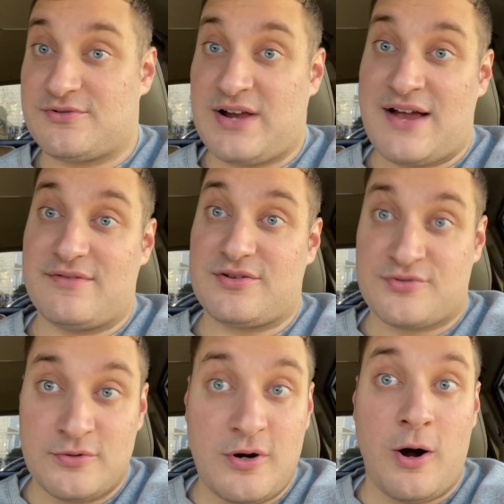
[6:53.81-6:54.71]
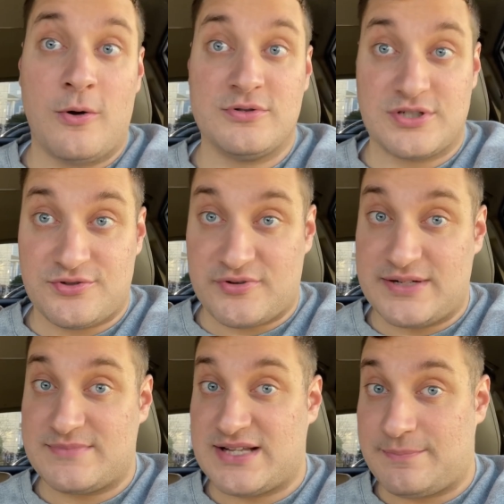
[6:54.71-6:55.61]
having true goals and
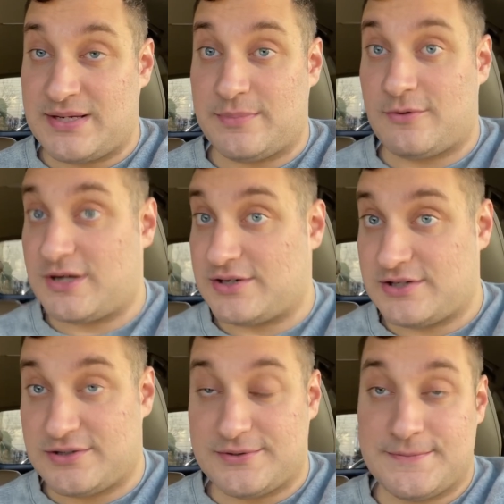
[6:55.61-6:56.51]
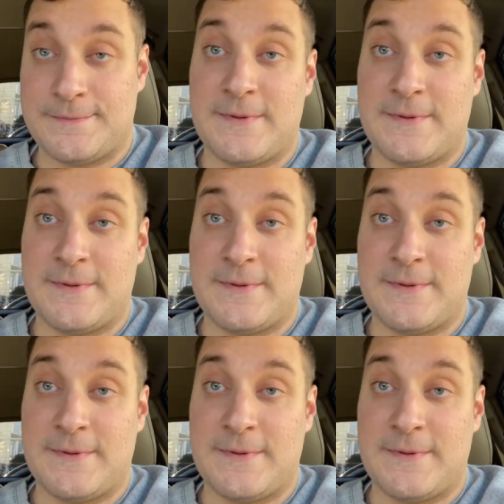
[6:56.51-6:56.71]
dreams that people want to do.